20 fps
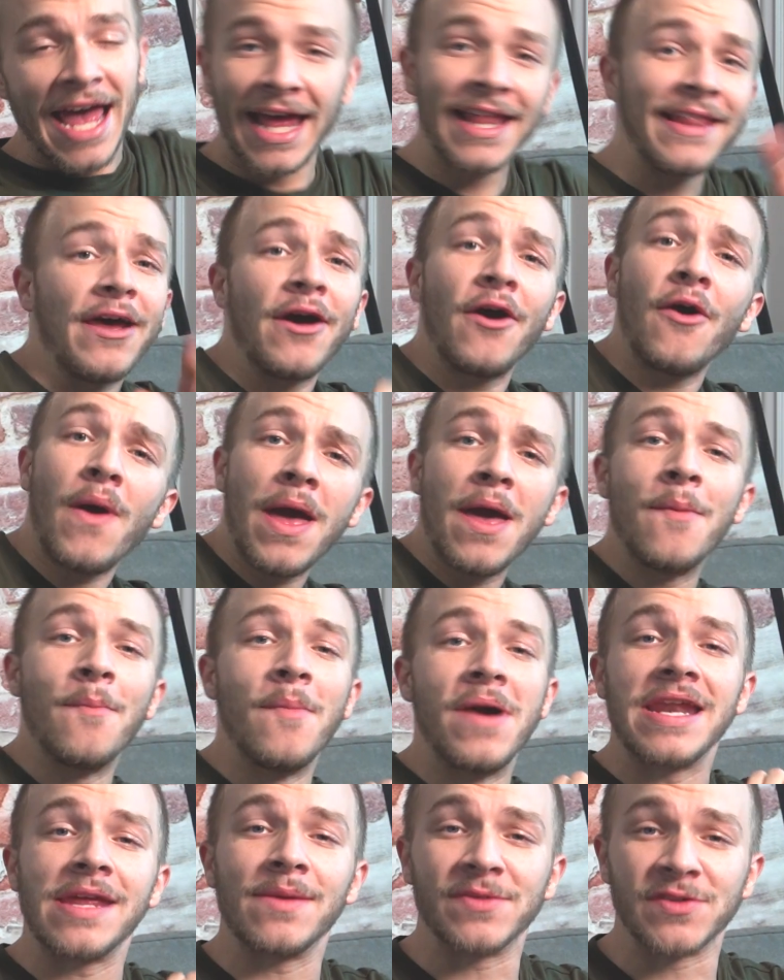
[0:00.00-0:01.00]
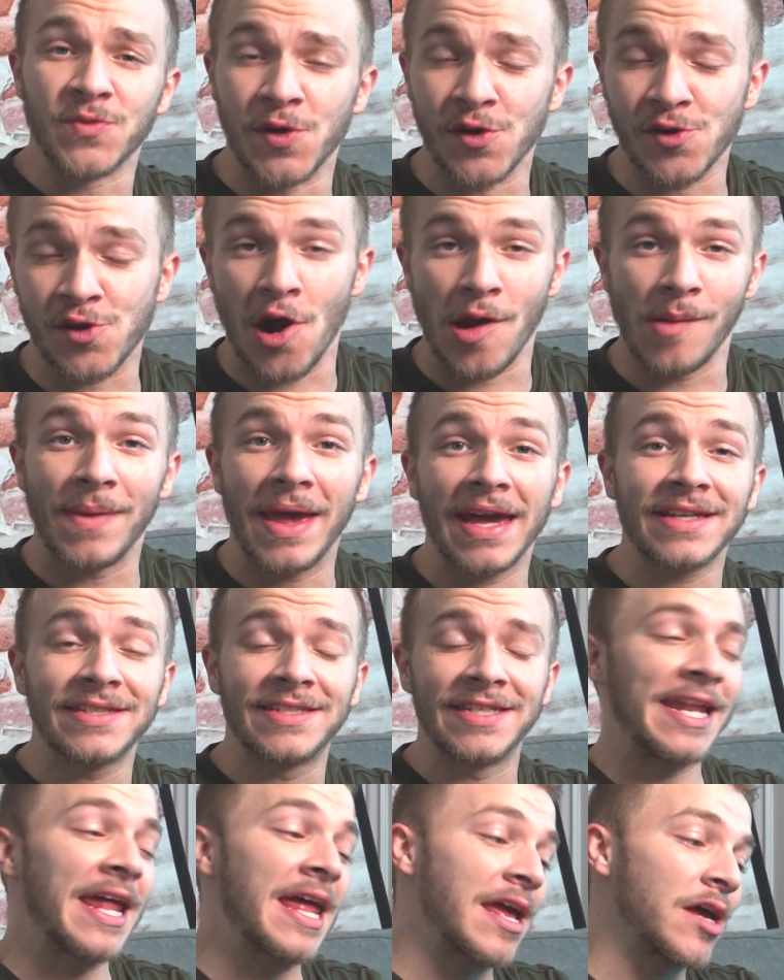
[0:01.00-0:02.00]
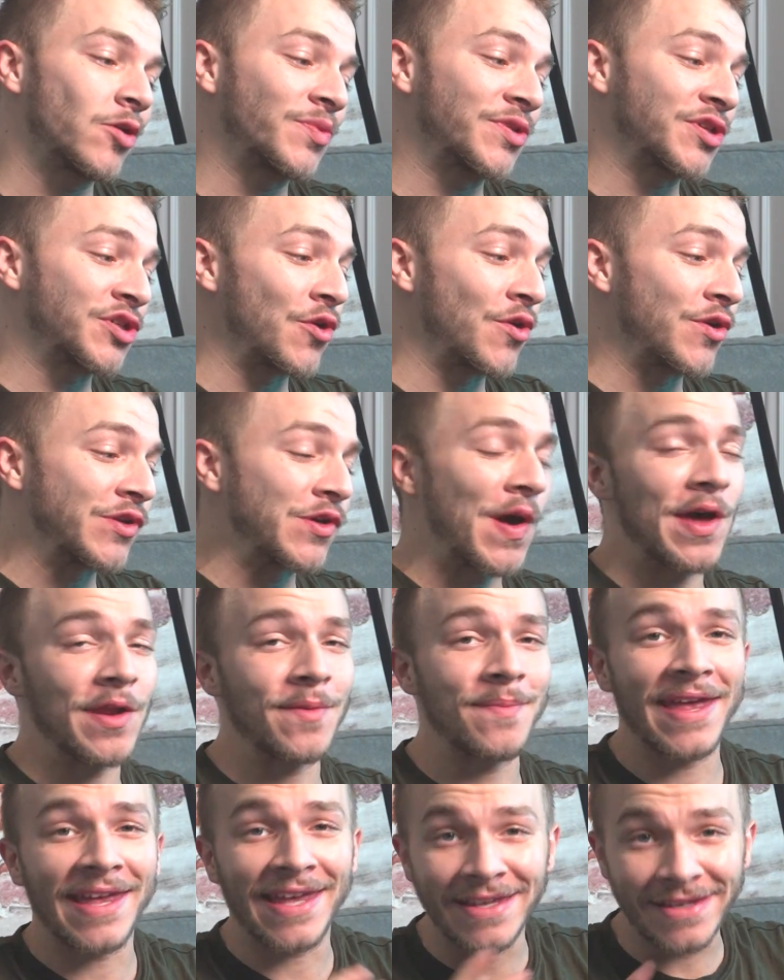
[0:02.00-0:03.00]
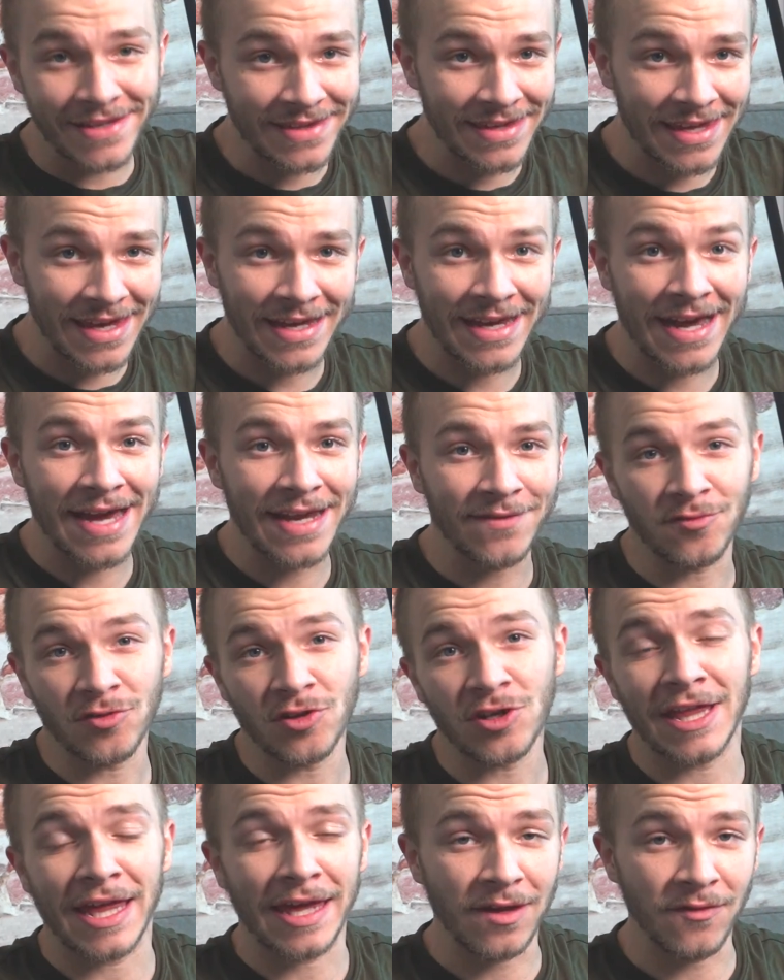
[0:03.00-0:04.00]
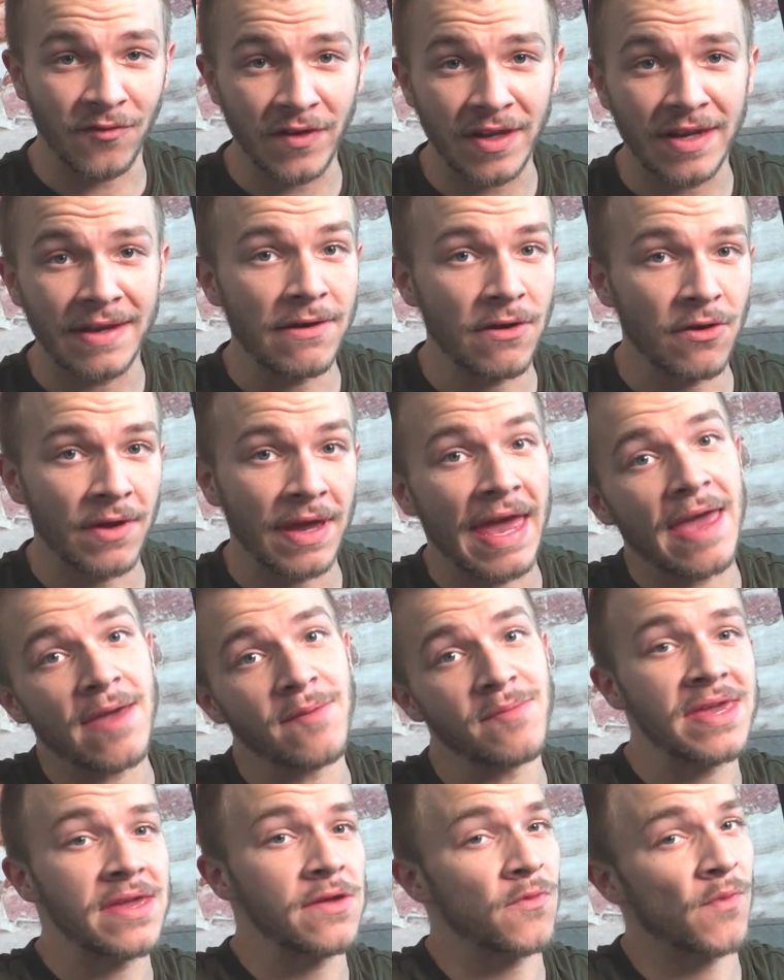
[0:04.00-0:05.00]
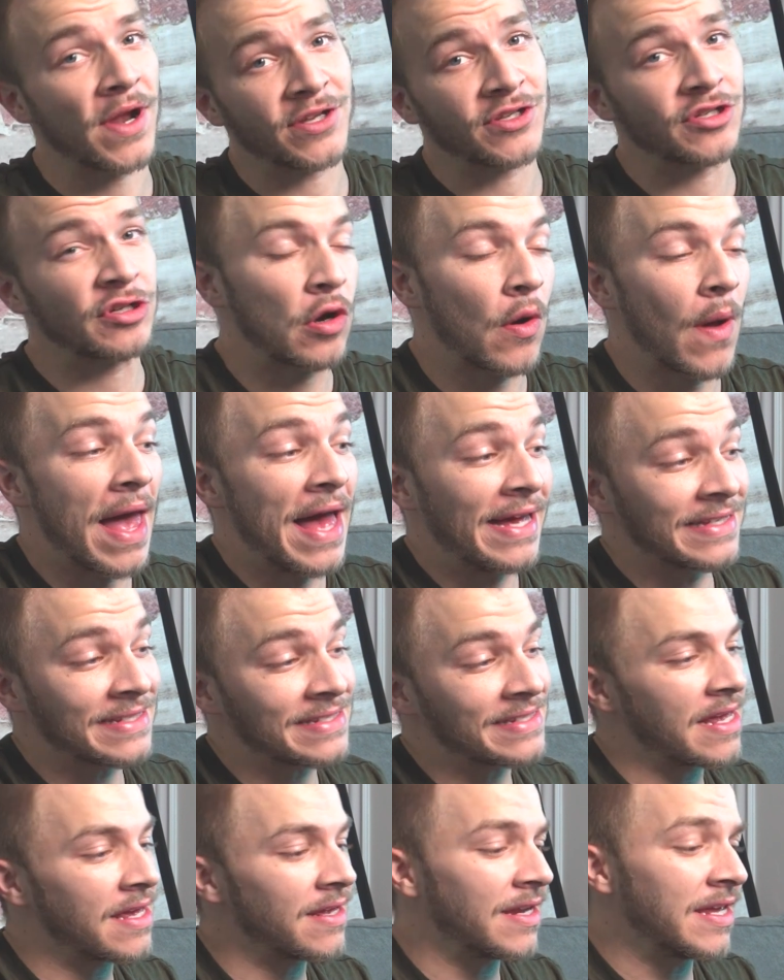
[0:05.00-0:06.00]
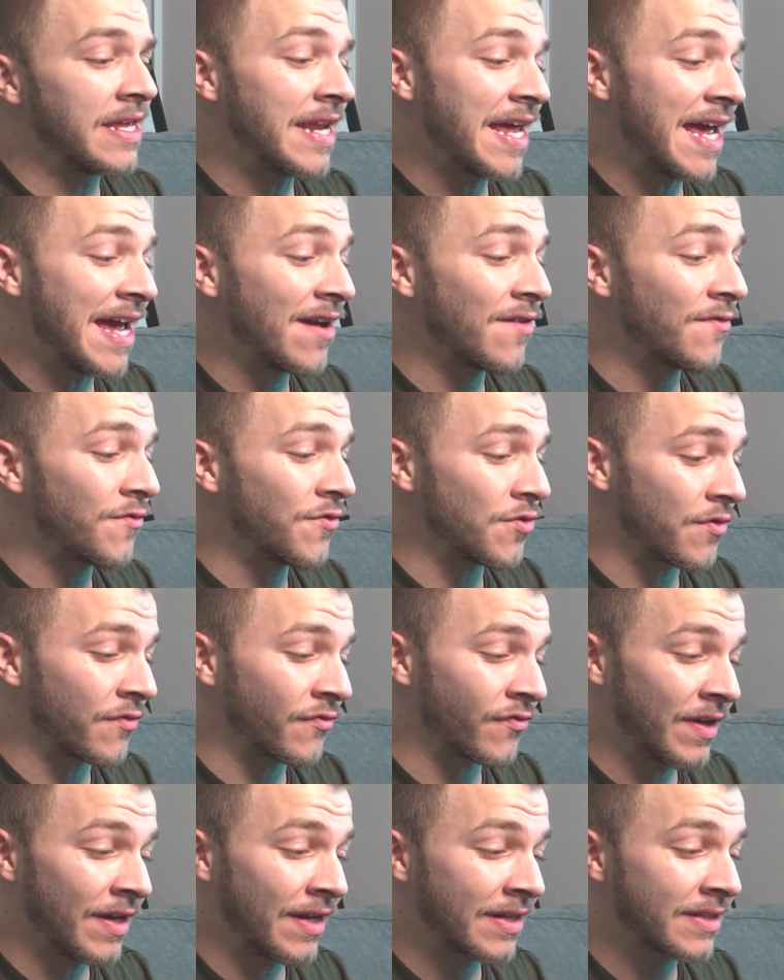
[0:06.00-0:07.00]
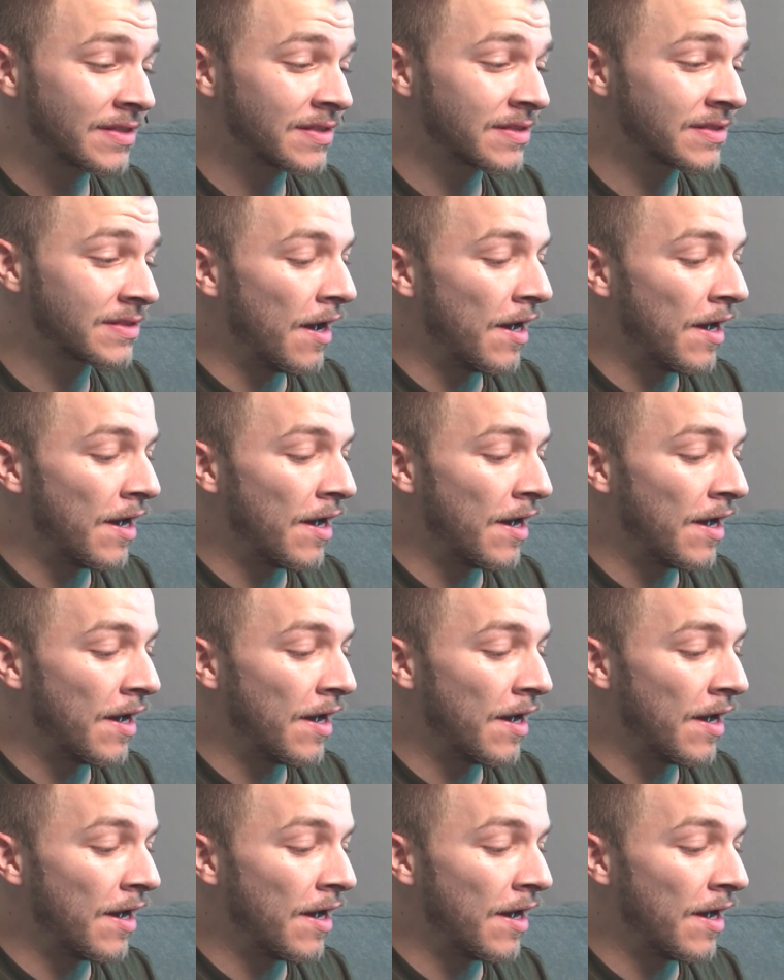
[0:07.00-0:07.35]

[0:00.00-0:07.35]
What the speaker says: Hello, my name is Will Carmack. Today I'll be showing you how to make anything kind of look like a video gamey retro asset in After Effects.